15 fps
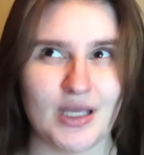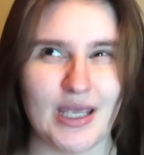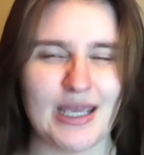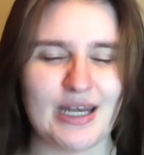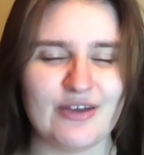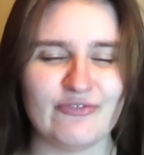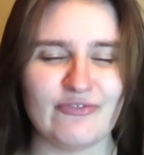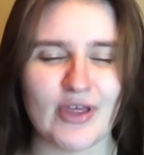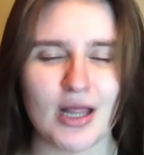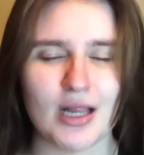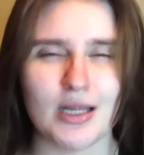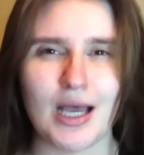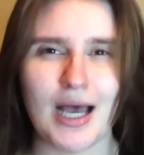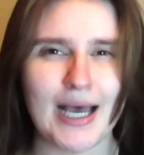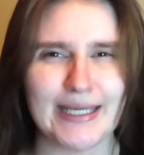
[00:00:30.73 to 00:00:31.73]

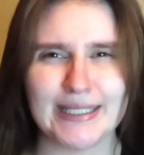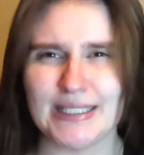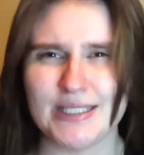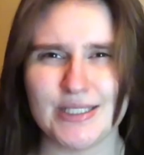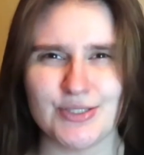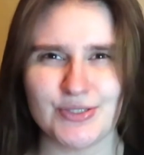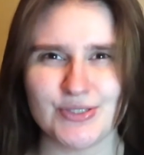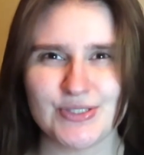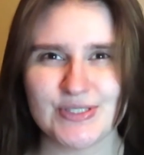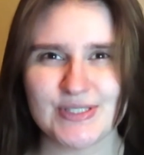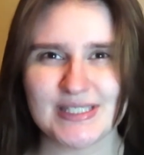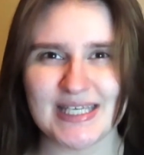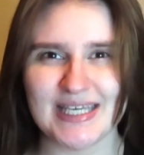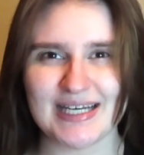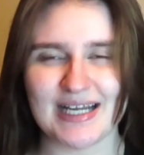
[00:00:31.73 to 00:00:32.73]
NFL high
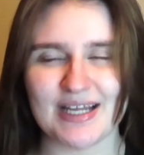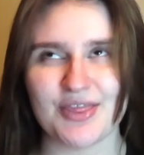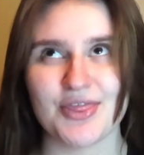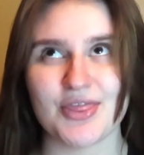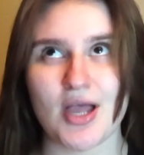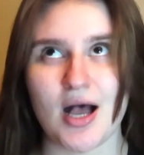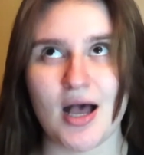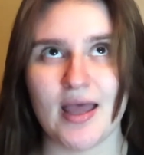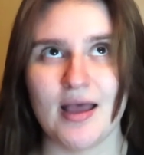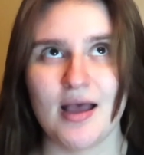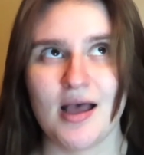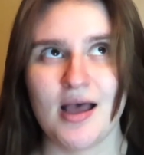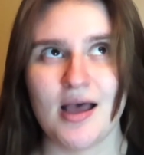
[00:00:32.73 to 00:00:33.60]
heels, and I thought,